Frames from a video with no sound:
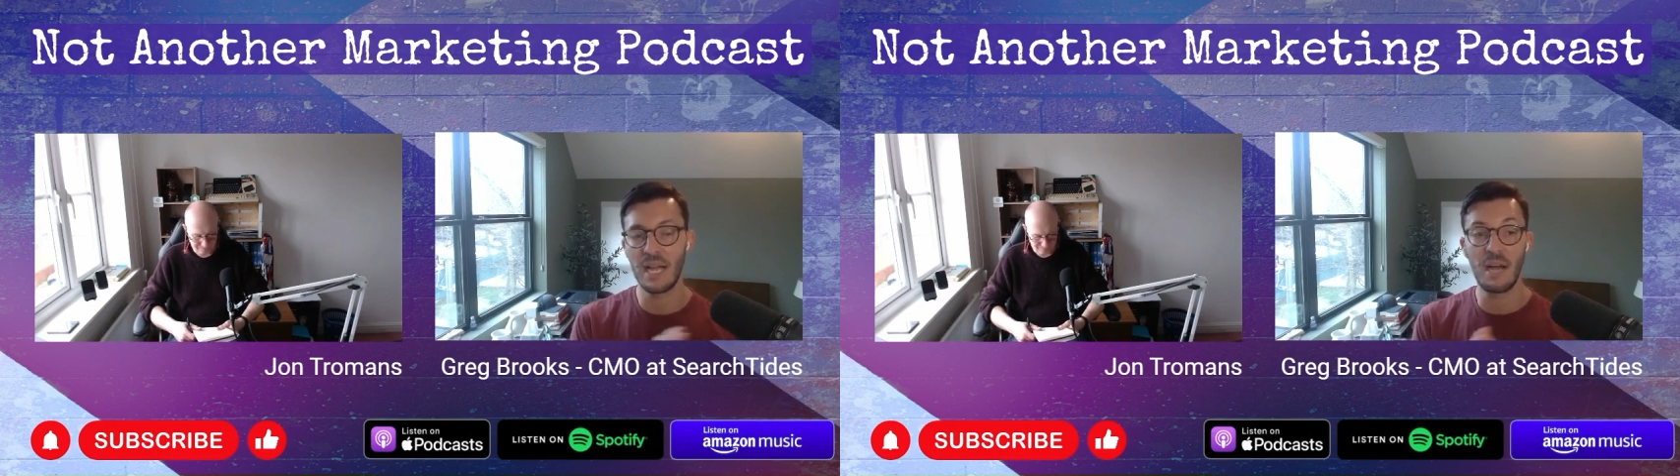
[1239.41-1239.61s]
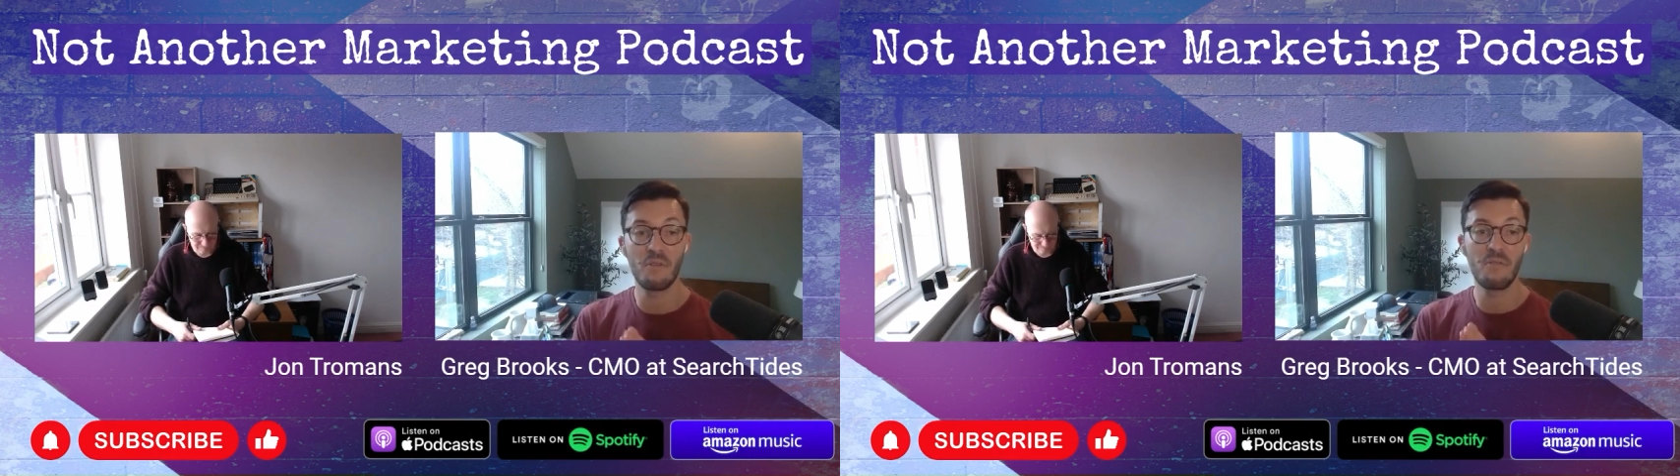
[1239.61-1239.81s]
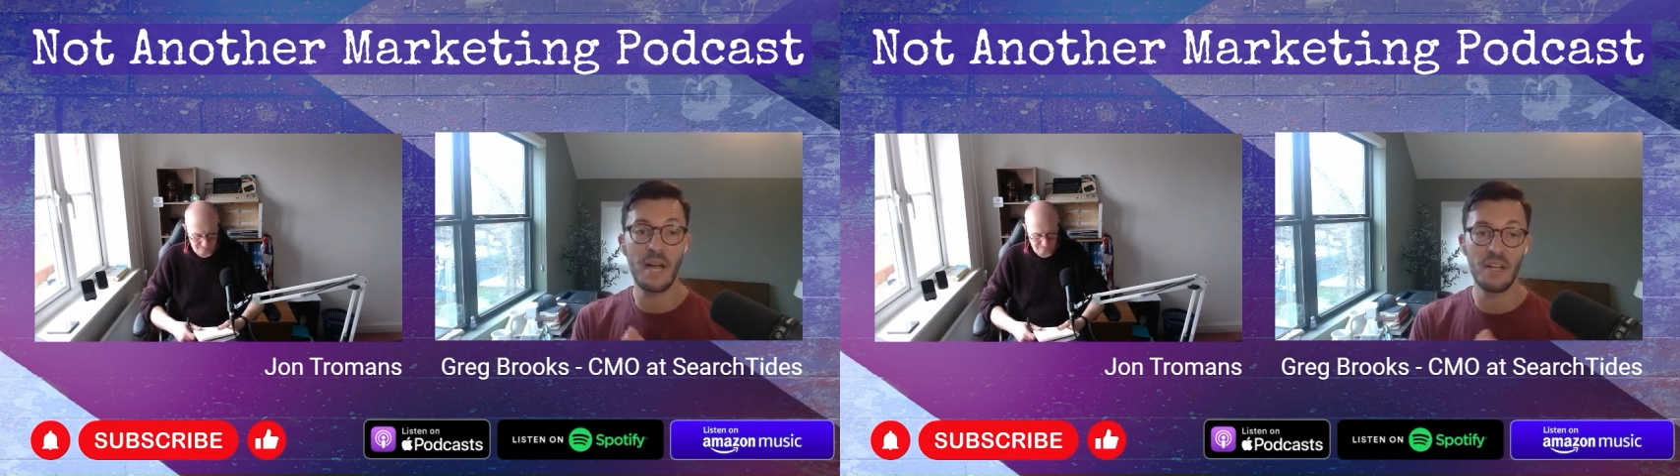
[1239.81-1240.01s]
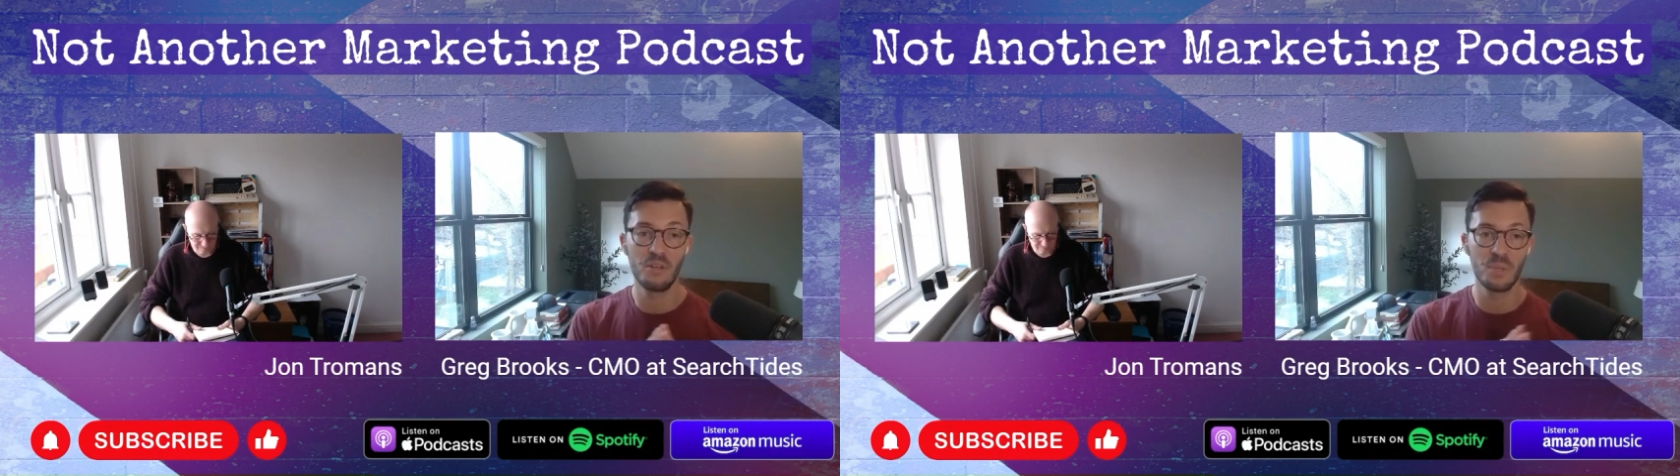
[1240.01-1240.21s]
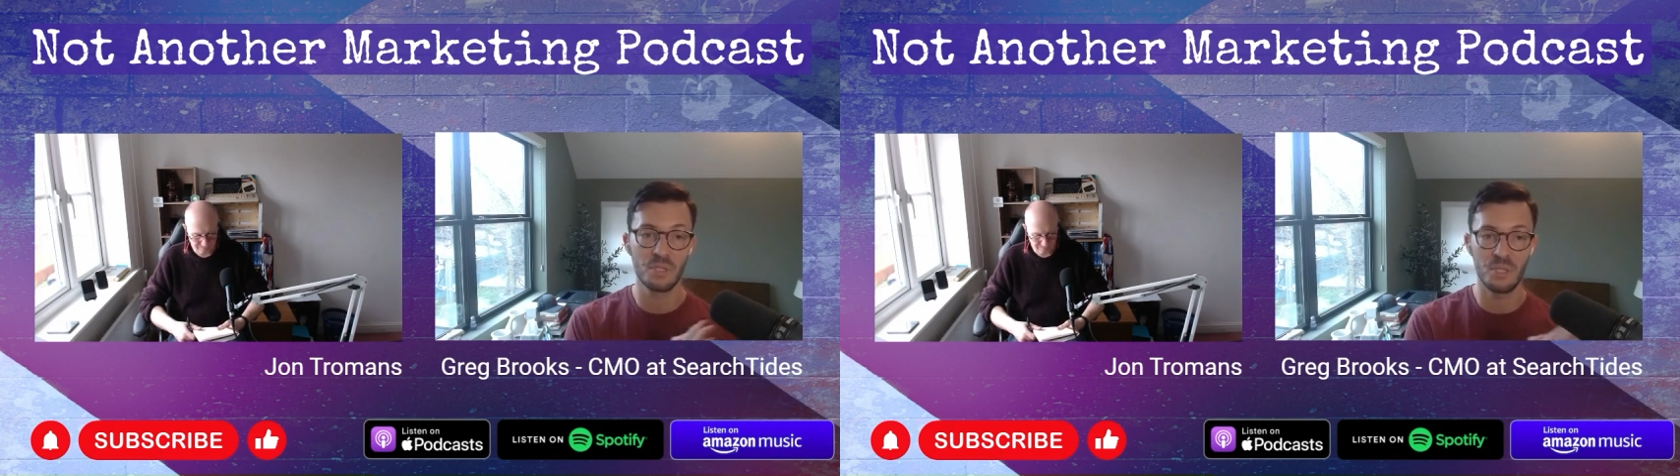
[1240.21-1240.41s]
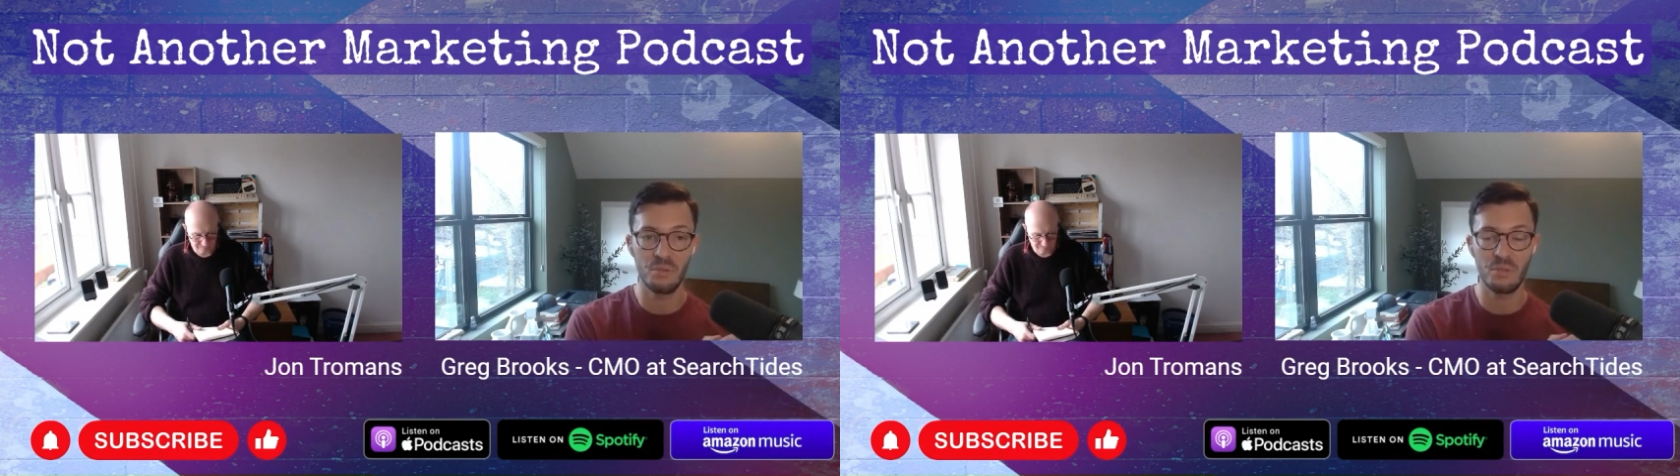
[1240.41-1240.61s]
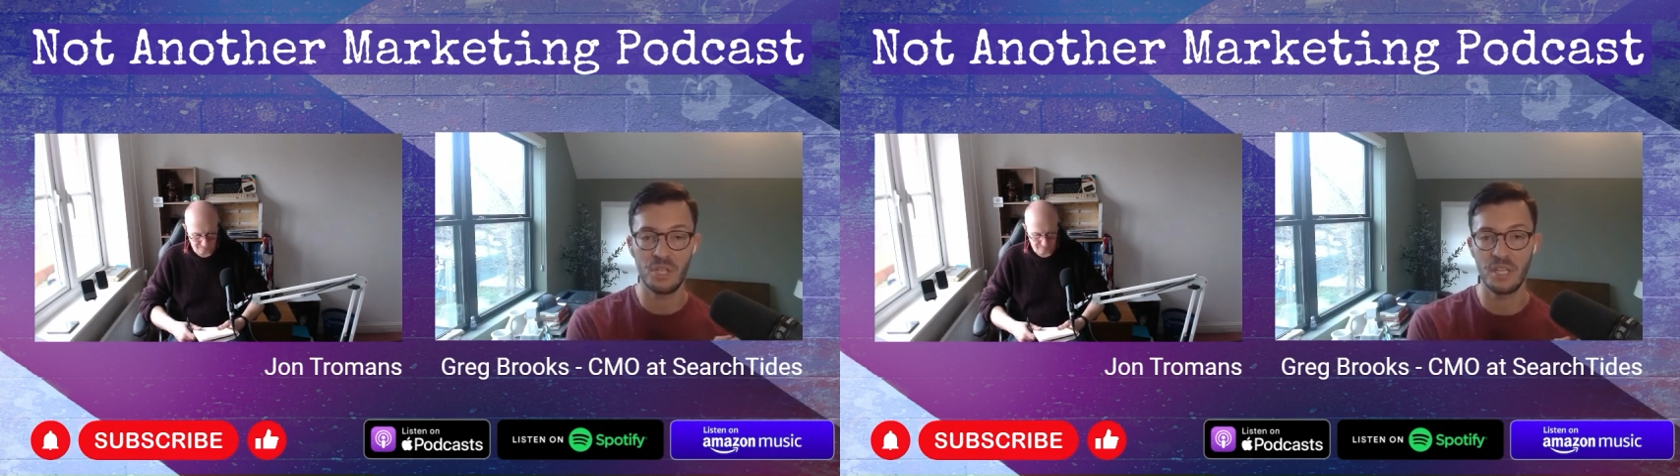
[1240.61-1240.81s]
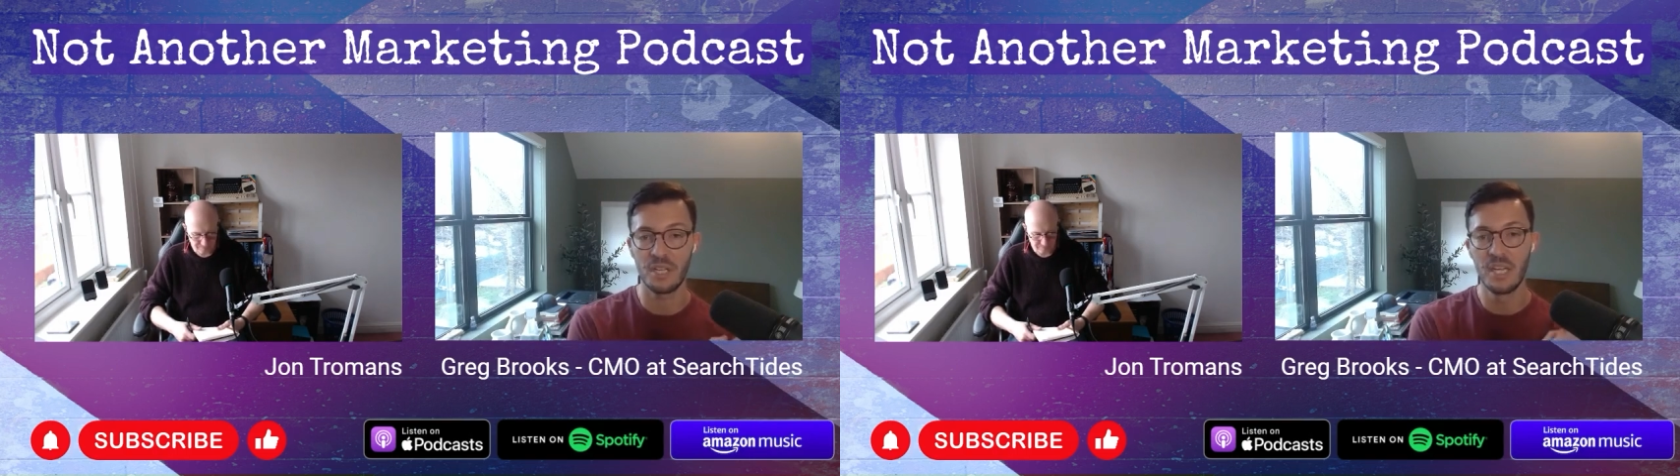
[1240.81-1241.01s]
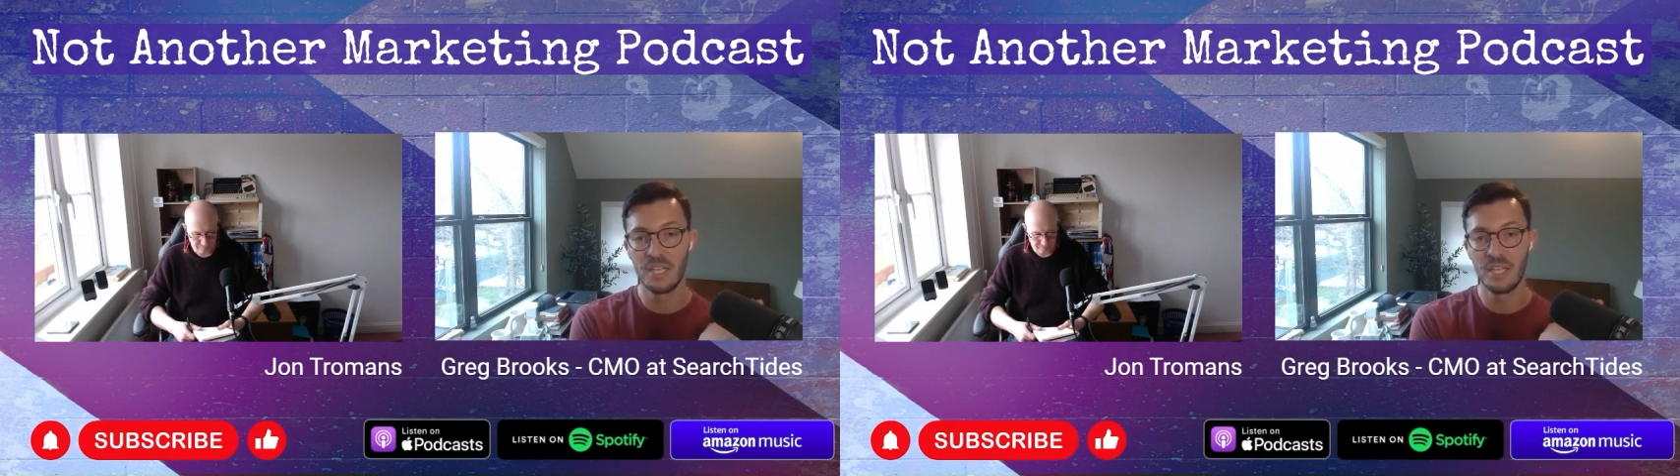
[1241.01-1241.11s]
How valuable do you think,